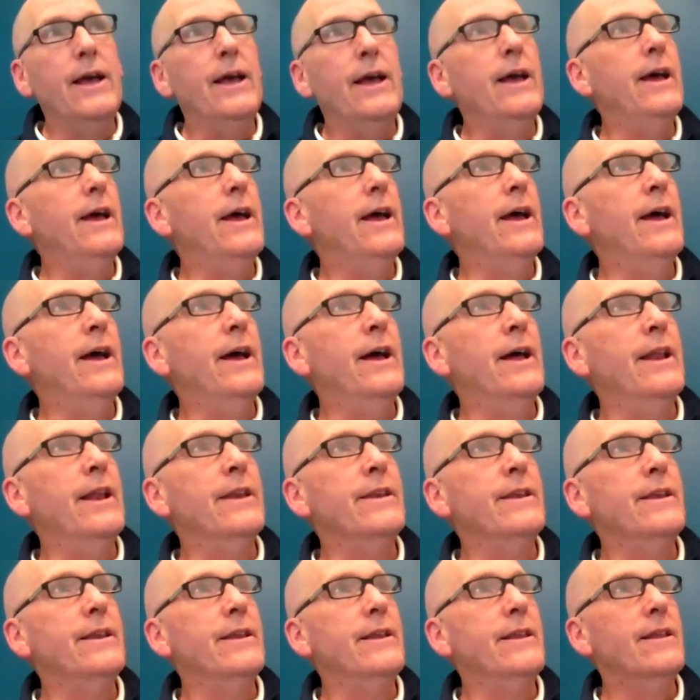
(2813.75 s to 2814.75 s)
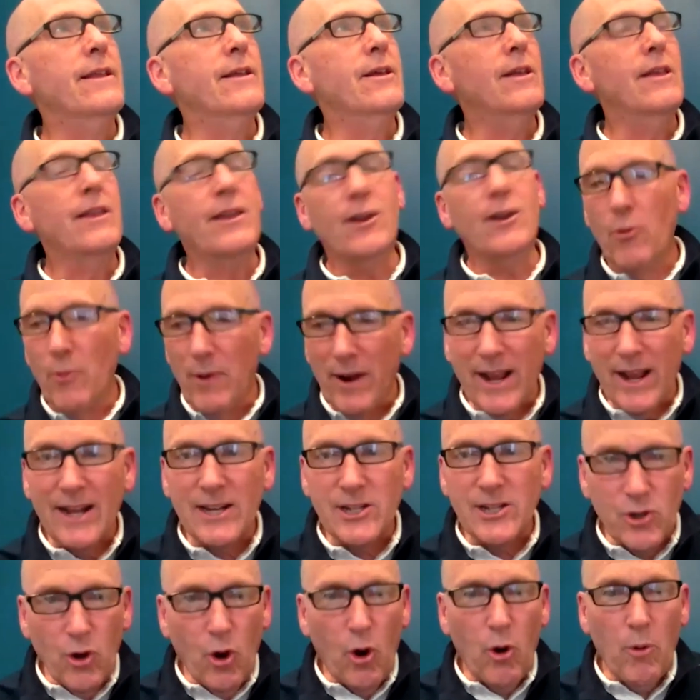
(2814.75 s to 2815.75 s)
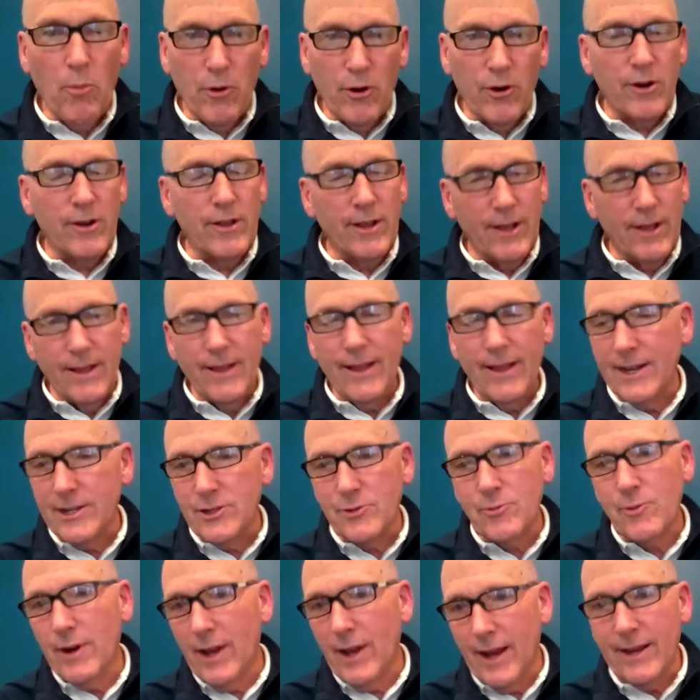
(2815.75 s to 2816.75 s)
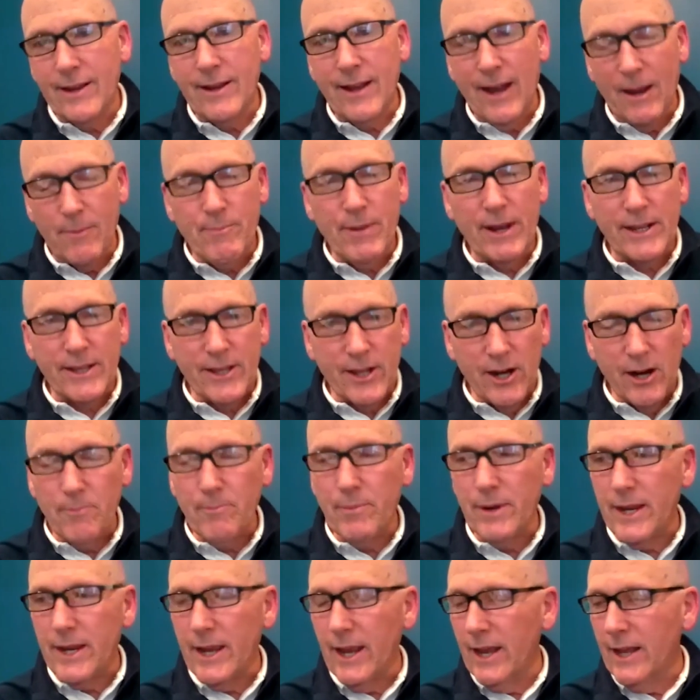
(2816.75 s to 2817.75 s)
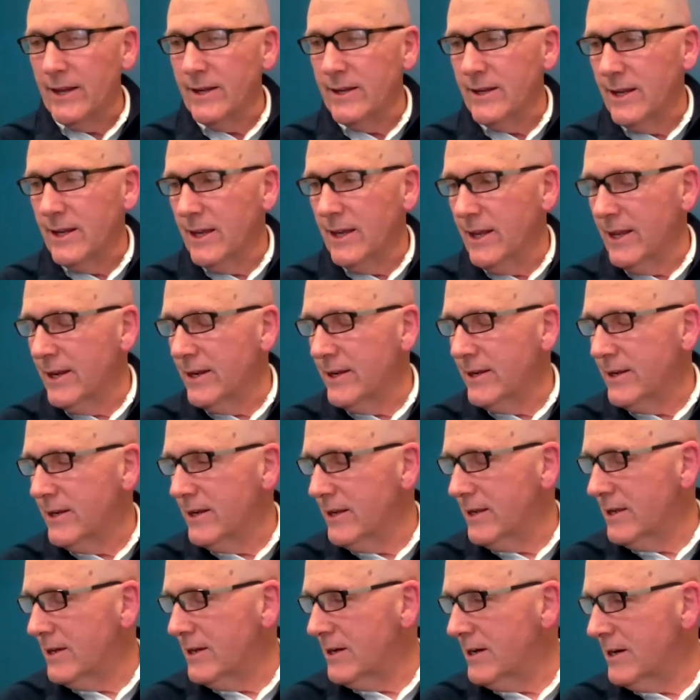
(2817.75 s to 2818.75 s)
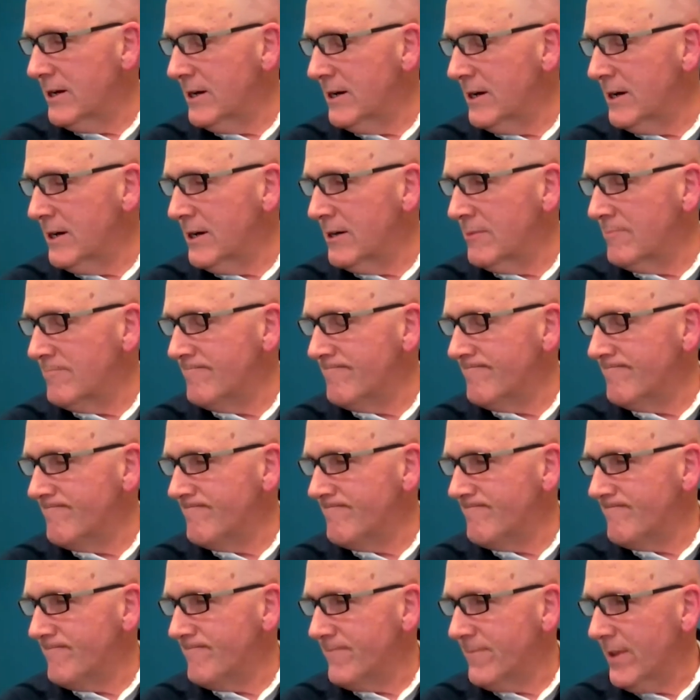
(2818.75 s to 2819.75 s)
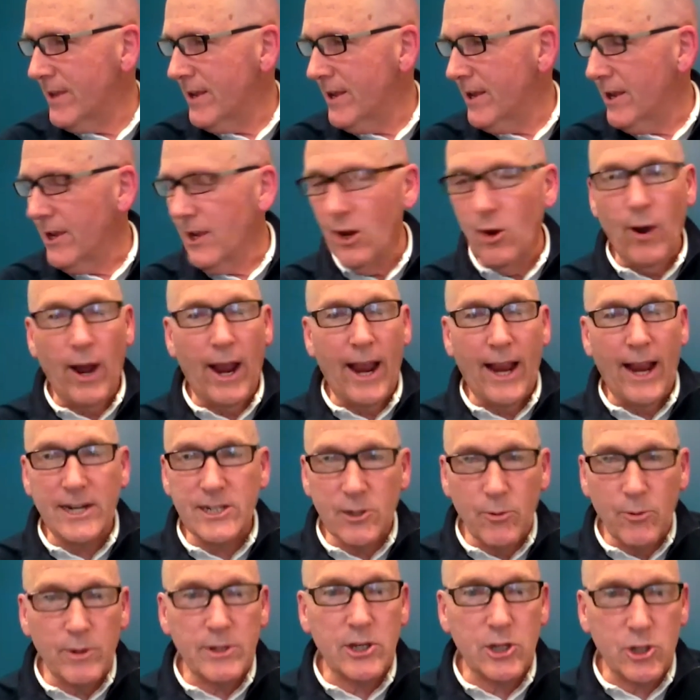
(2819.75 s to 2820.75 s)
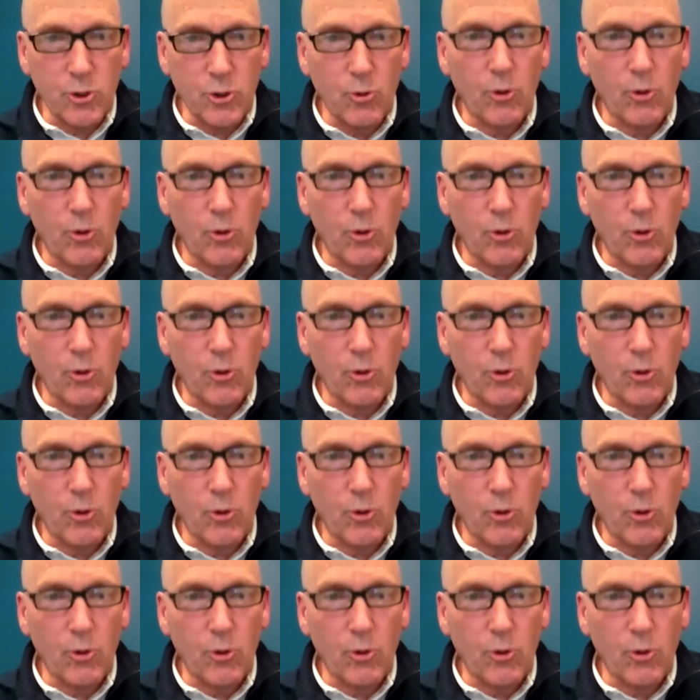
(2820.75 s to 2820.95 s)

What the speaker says: And, when I got sober, that's when I picked it up again. And, I actually went to school